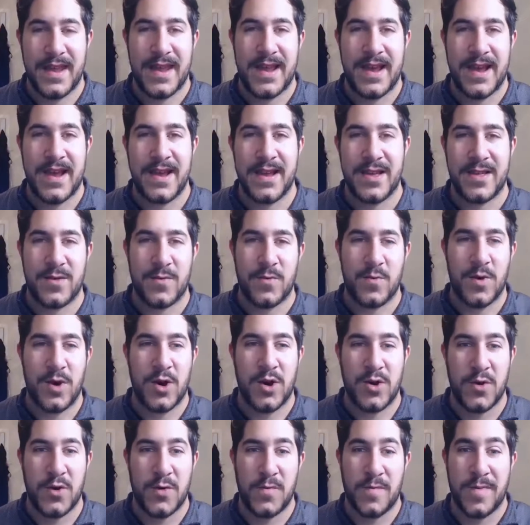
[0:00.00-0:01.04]
Hey guys,
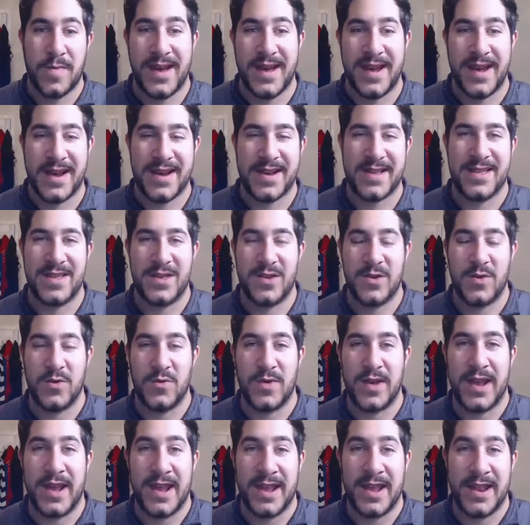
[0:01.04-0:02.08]
welcome back to
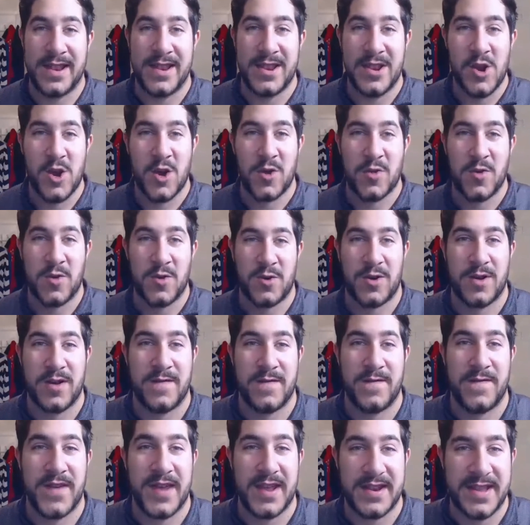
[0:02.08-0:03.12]
another
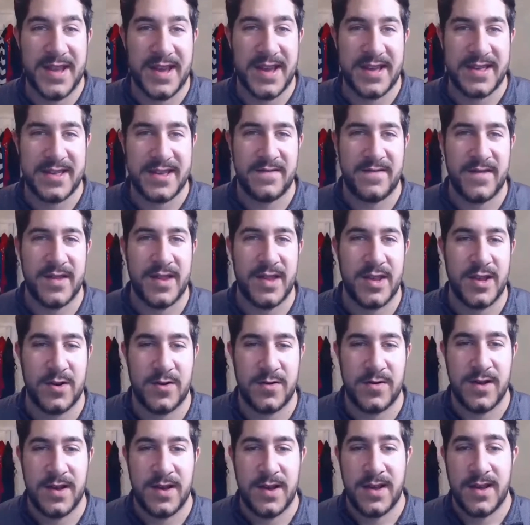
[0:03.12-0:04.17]
fantastic
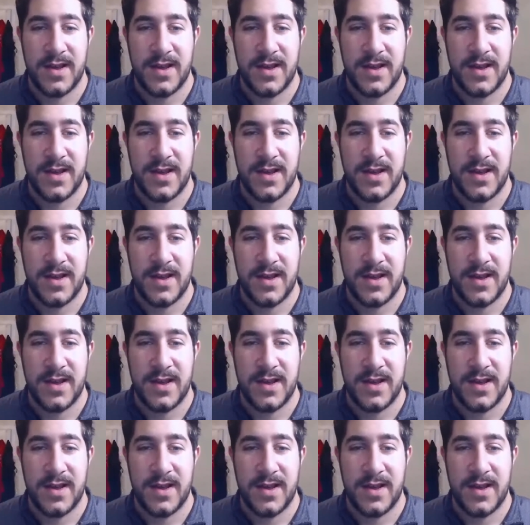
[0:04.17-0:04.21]
video.